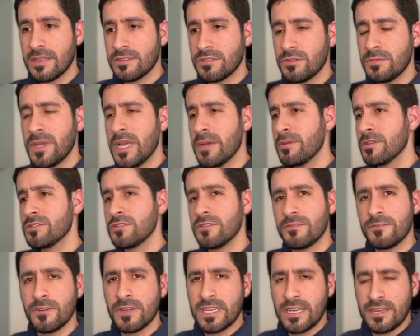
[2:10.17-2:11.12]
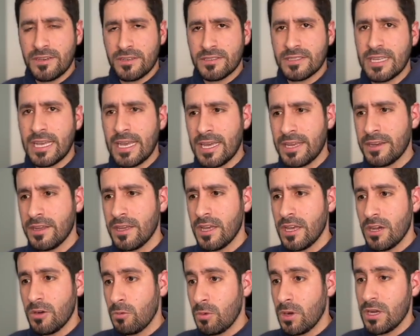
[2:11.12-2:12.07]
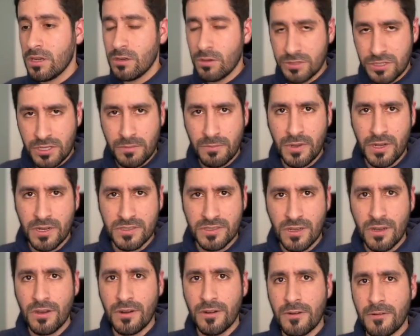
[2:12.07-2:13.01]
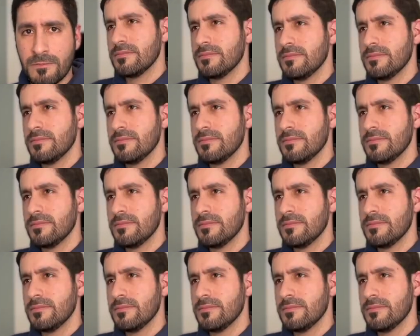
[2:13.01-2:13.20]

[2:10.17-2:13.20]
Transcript: to be able to fully understand what logic bugs are.